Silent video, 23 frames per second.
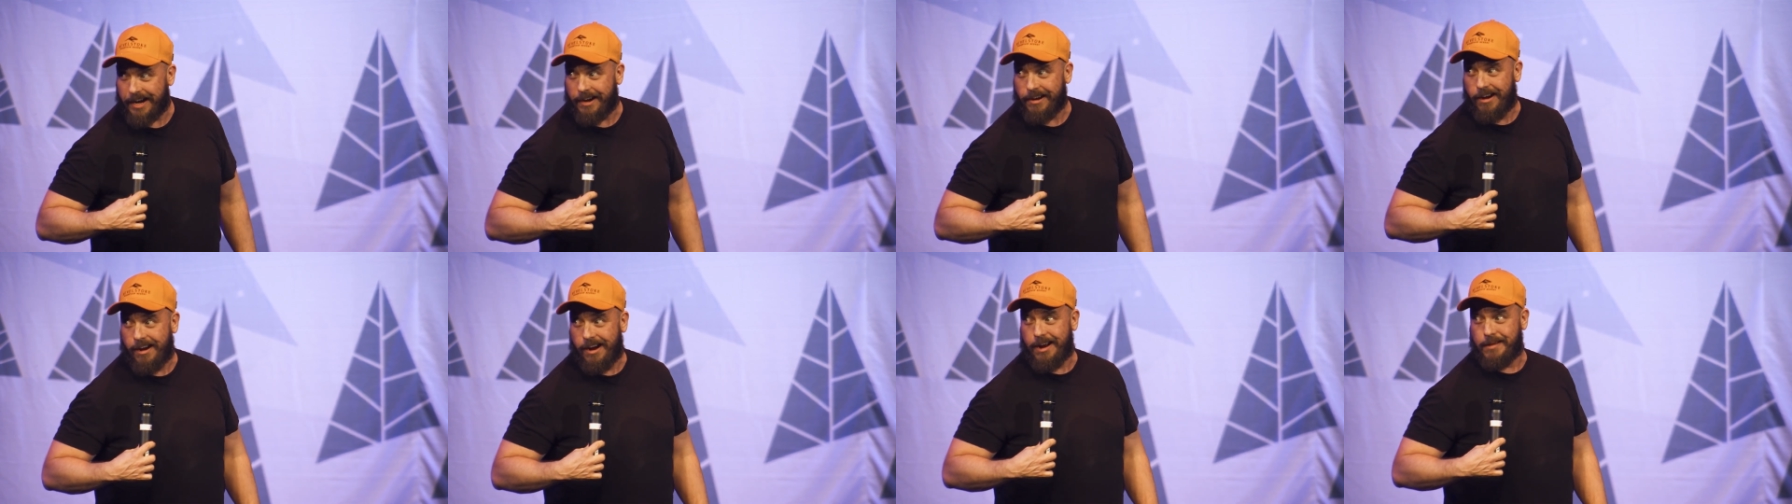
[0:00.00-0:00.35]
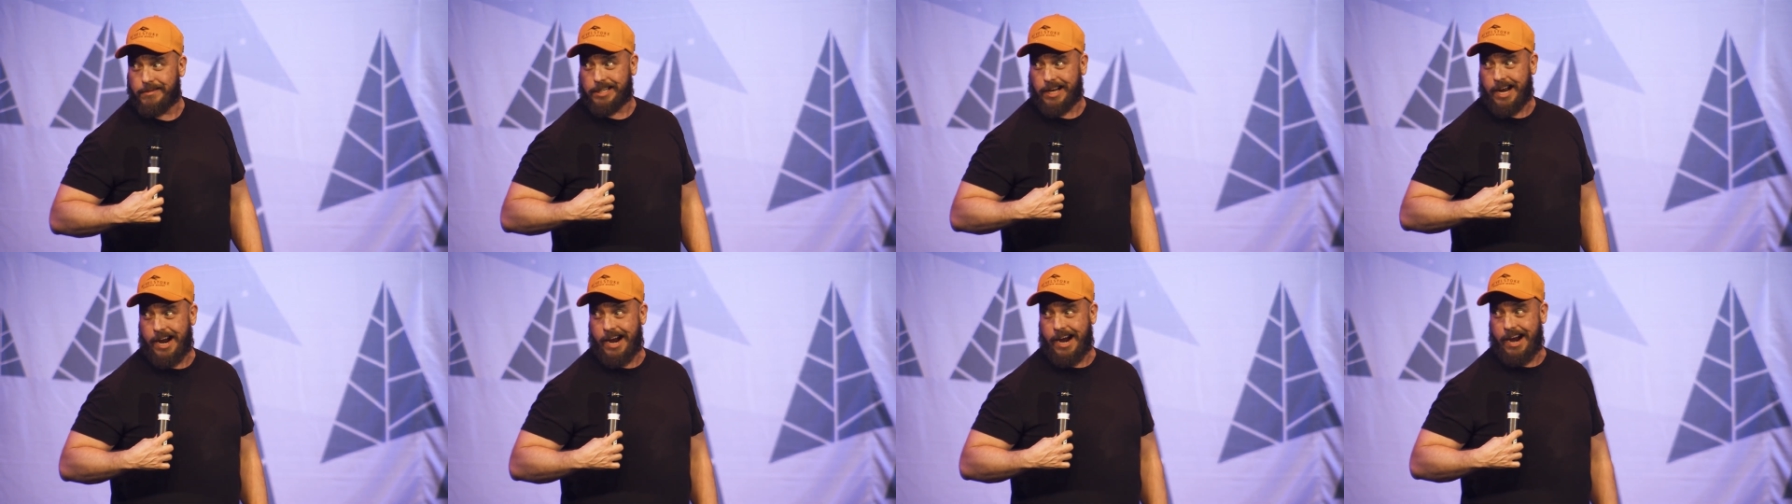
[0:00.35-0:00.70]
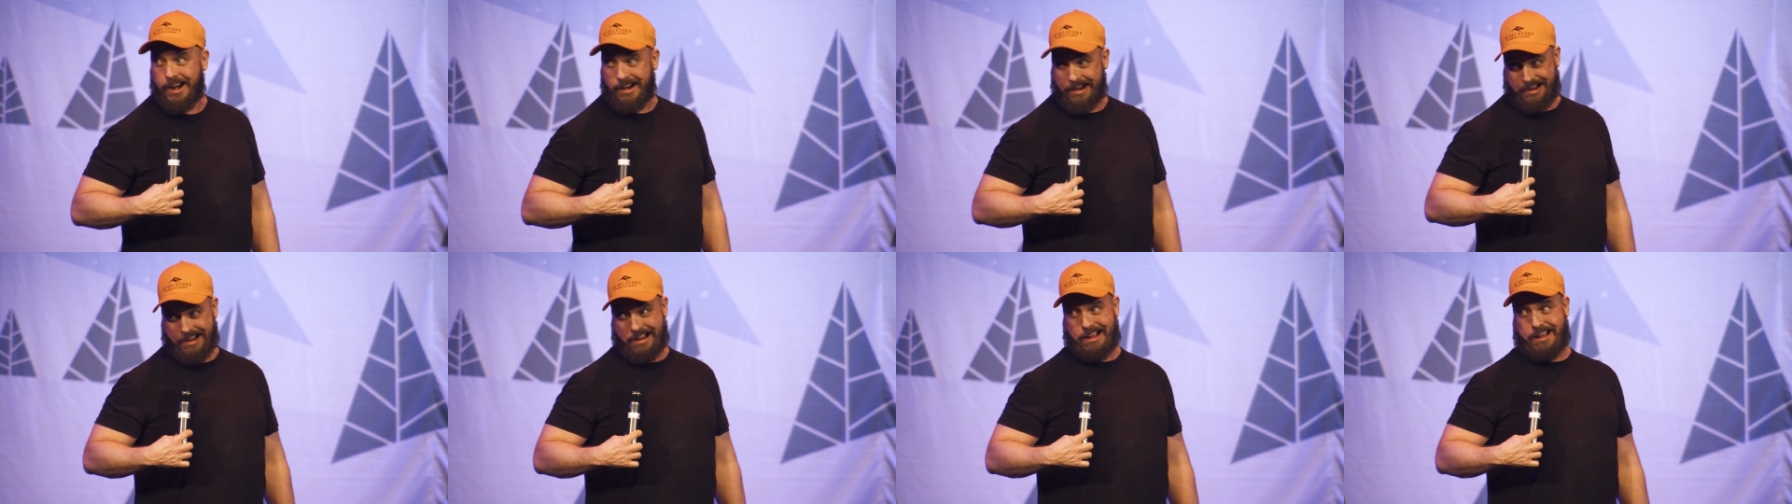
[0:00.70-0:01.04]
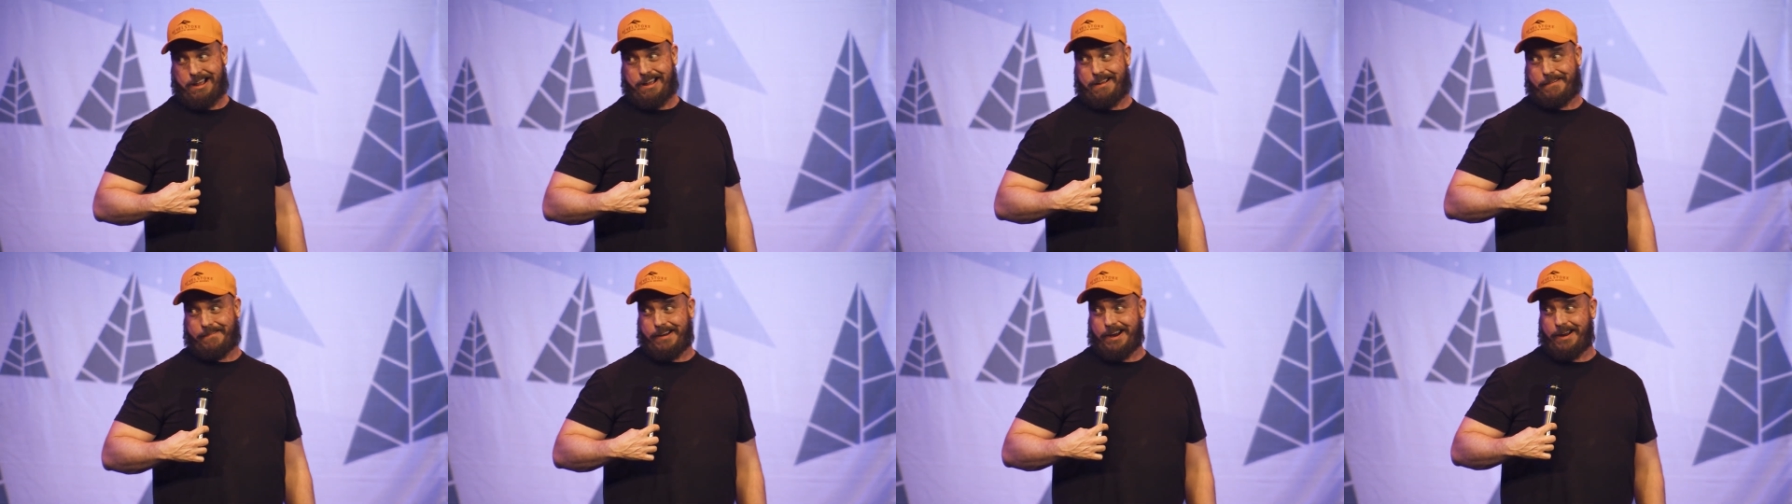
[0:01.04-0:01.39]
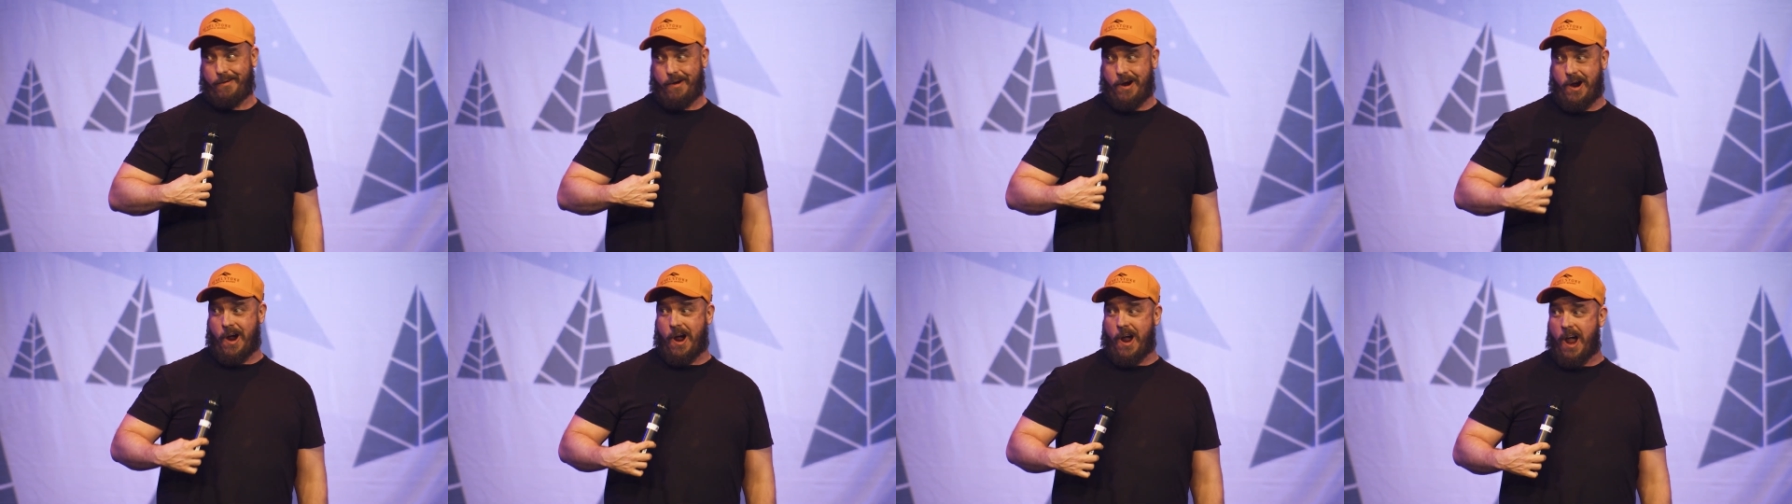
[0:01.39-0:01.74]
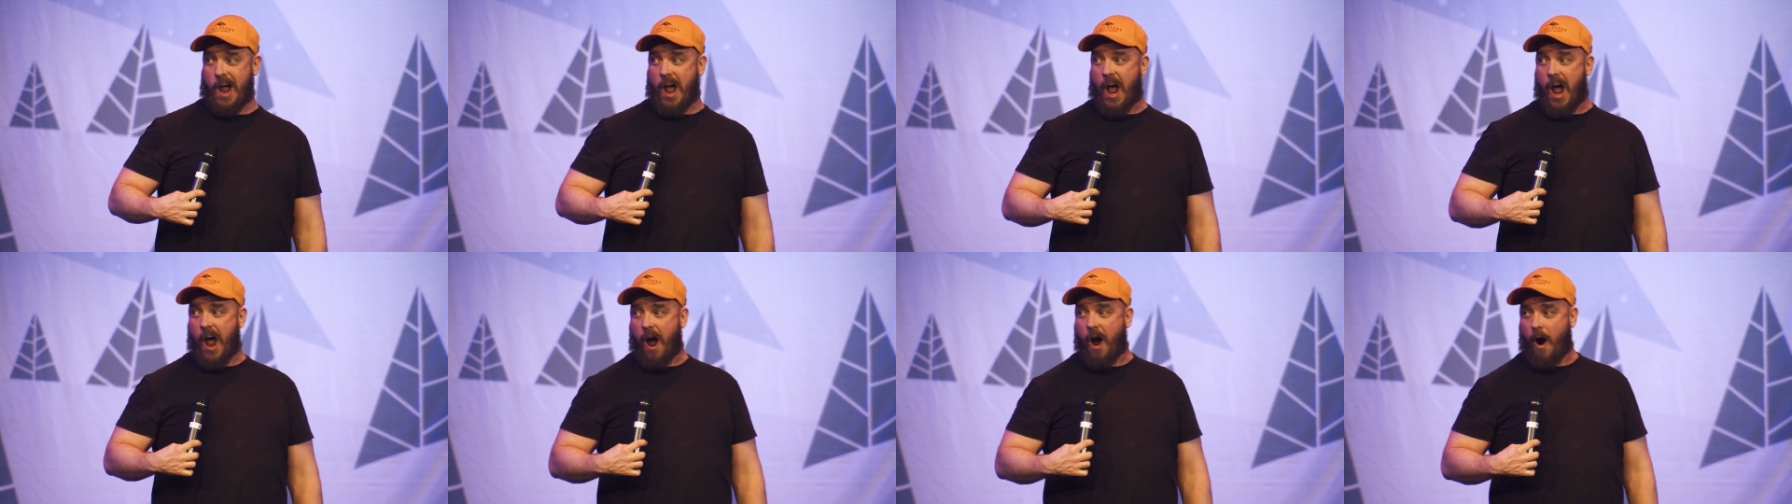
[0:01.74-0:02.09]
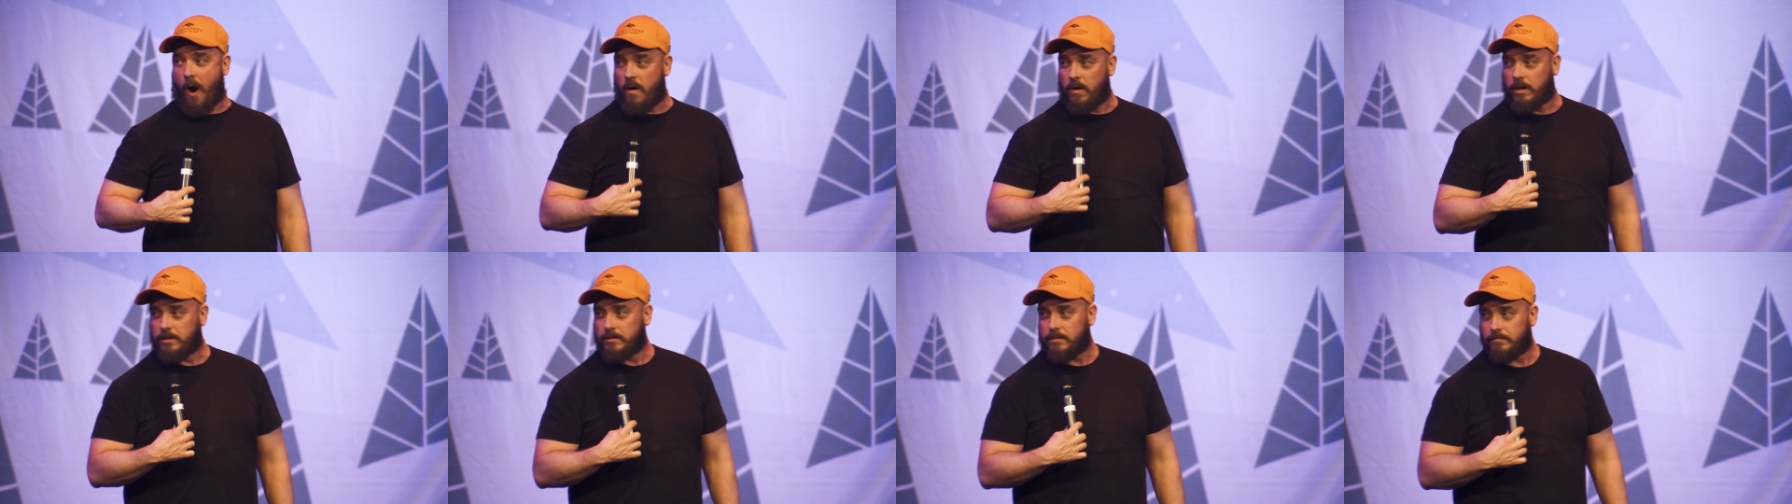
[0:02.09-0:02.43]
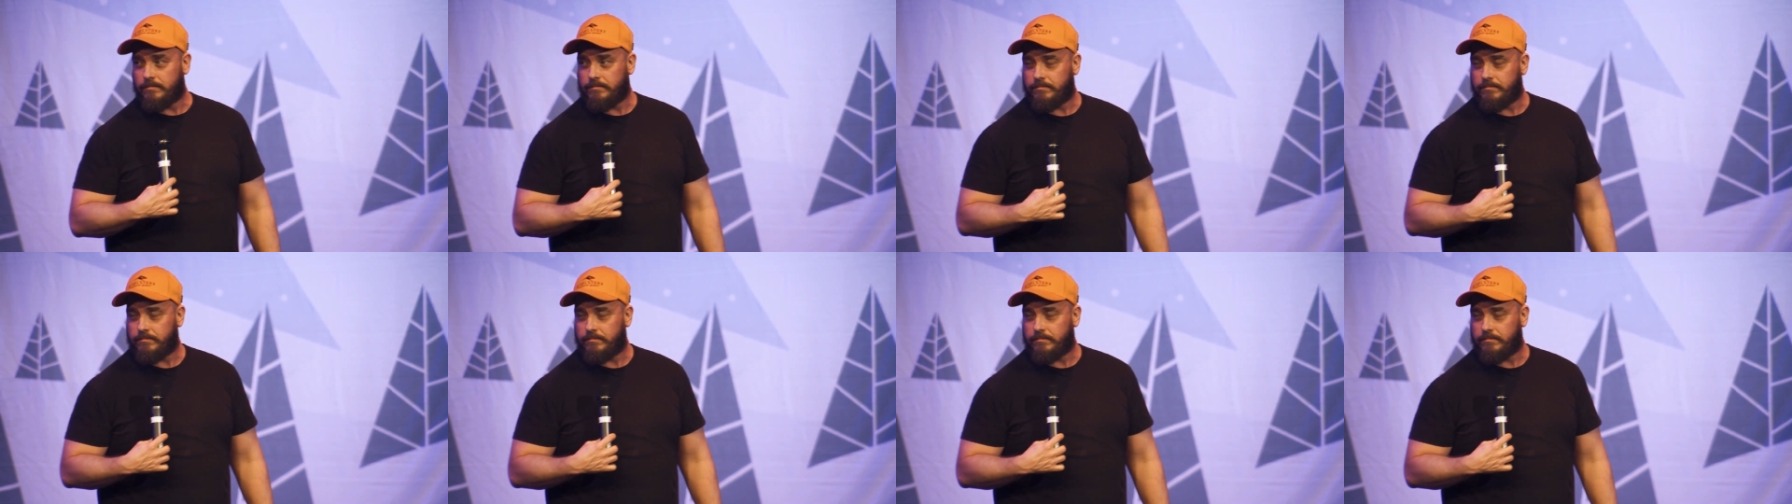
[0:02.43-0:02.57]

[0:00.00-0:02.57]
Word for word: You know what I'm saying? Woo!